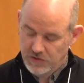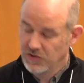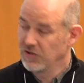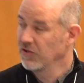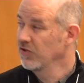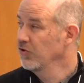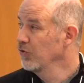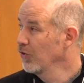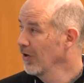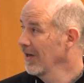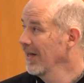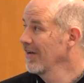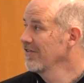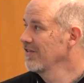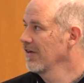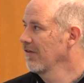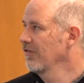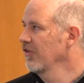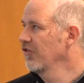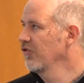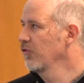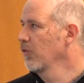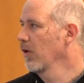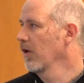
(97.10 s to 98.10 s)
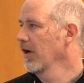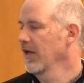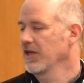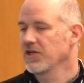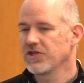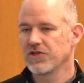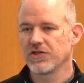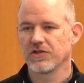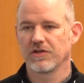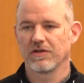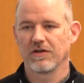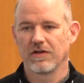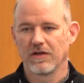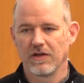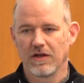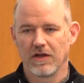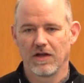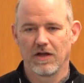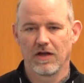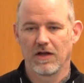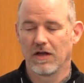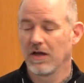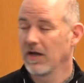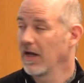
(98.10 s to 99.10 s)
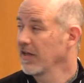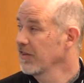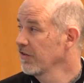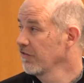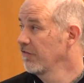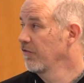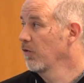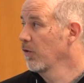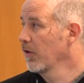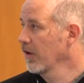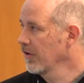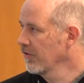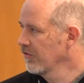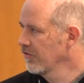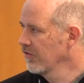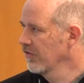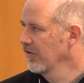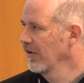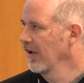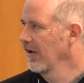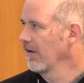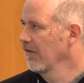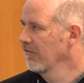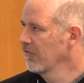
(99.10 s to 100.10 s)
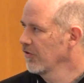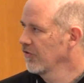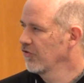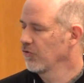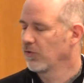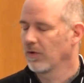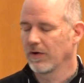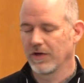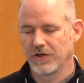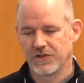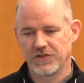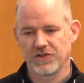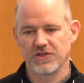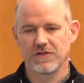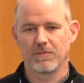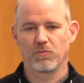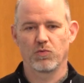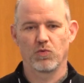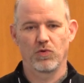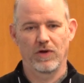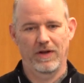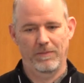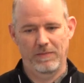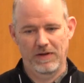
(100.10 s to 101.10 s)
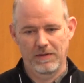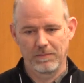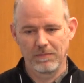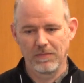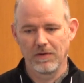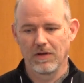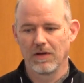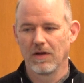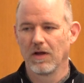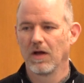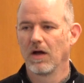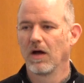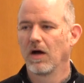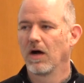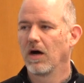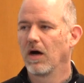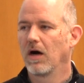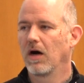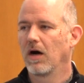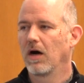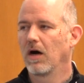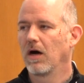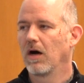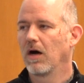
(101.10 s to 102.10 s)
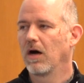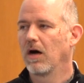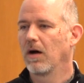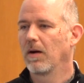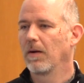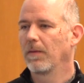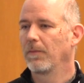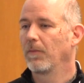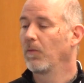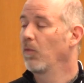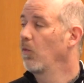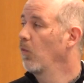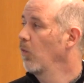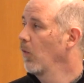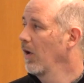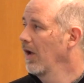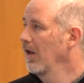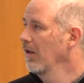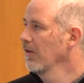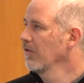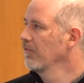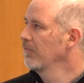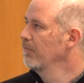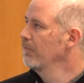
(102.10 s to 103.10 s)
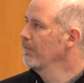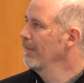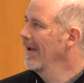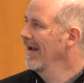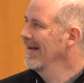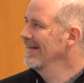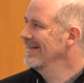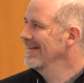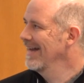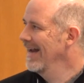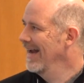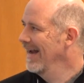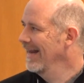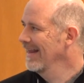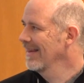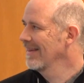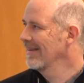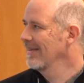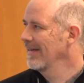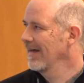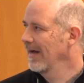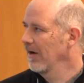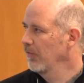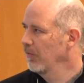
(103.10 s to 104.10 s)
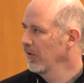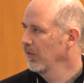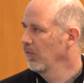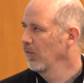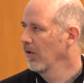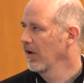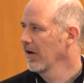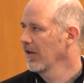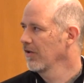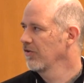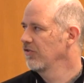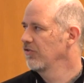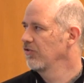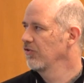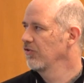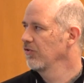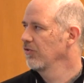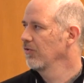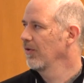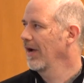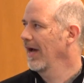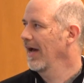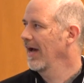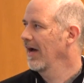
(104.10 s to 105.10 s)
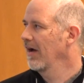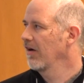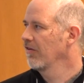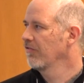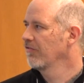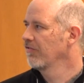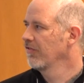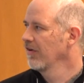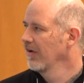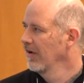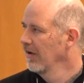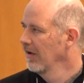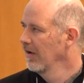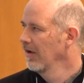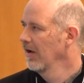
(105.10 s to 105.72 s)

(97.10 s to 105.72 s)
to utilize every square inch at the Forks. Every square inch is a premium. While maintaining that, we wanted to have